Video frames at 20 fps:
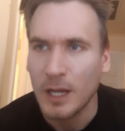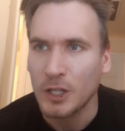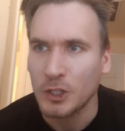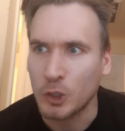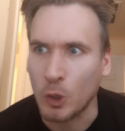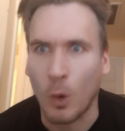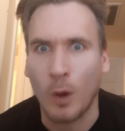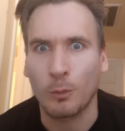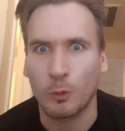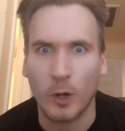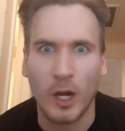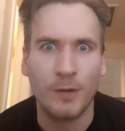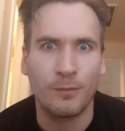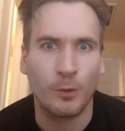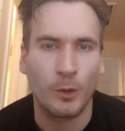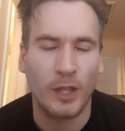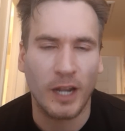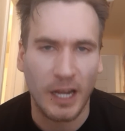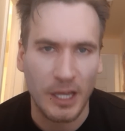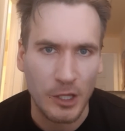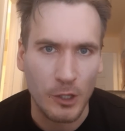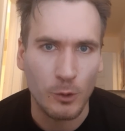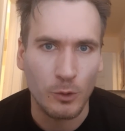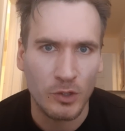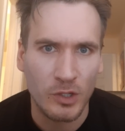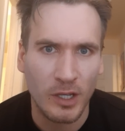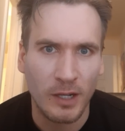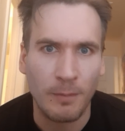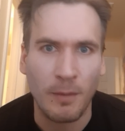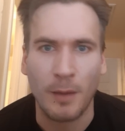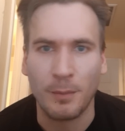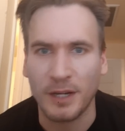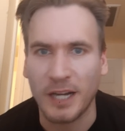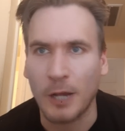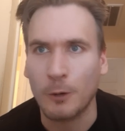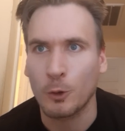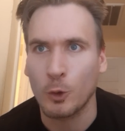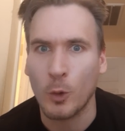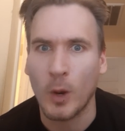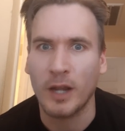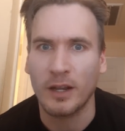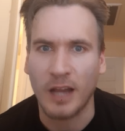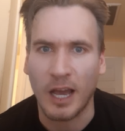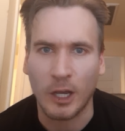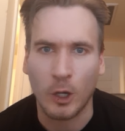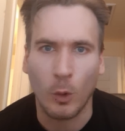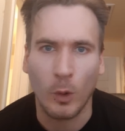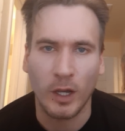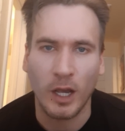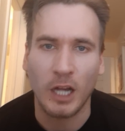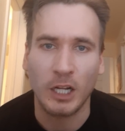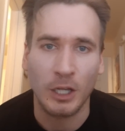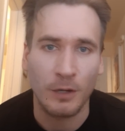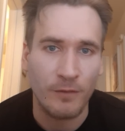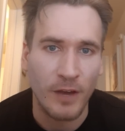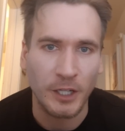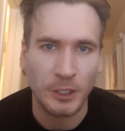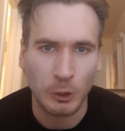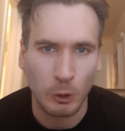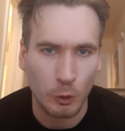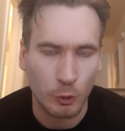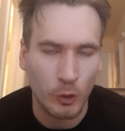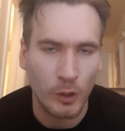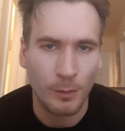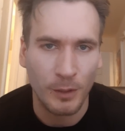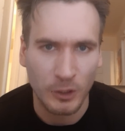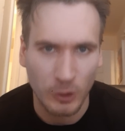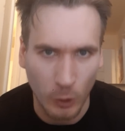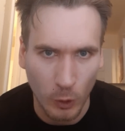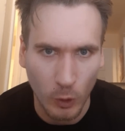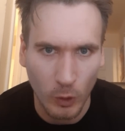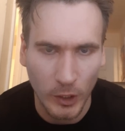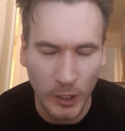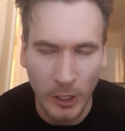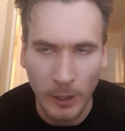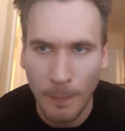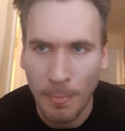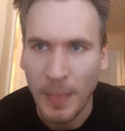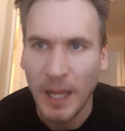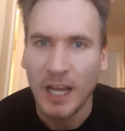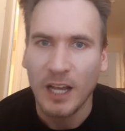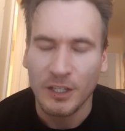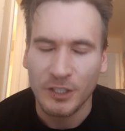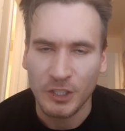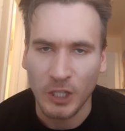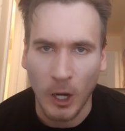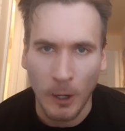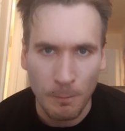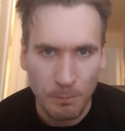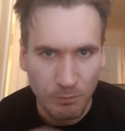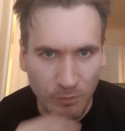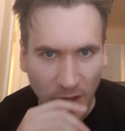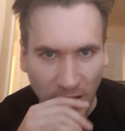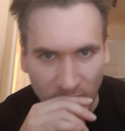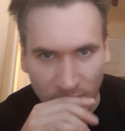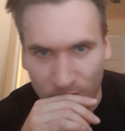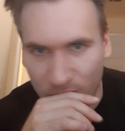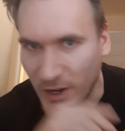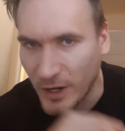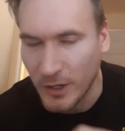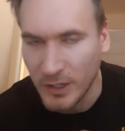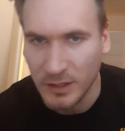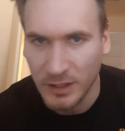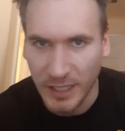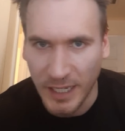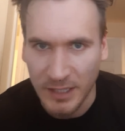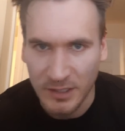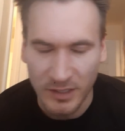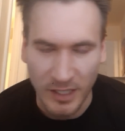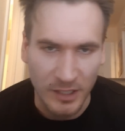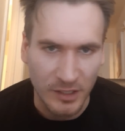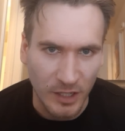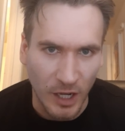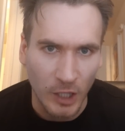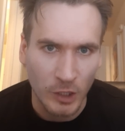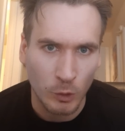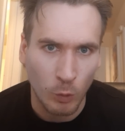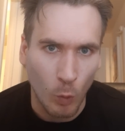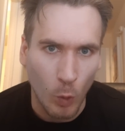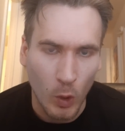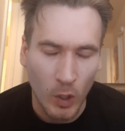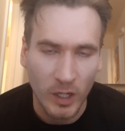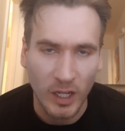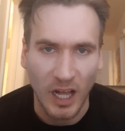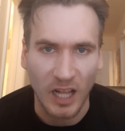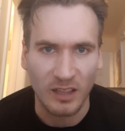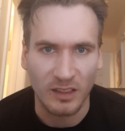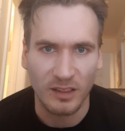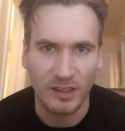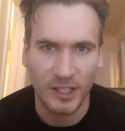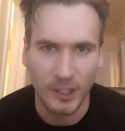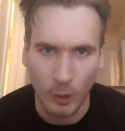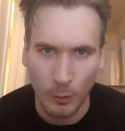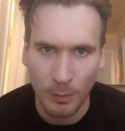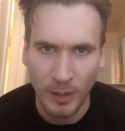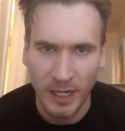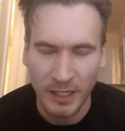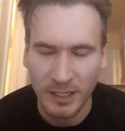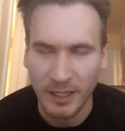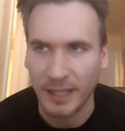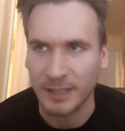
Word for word: So I'm grateful that I used it. I mean, I regret not going on conventional treatments earlier. So at the very least, it does work a little bit.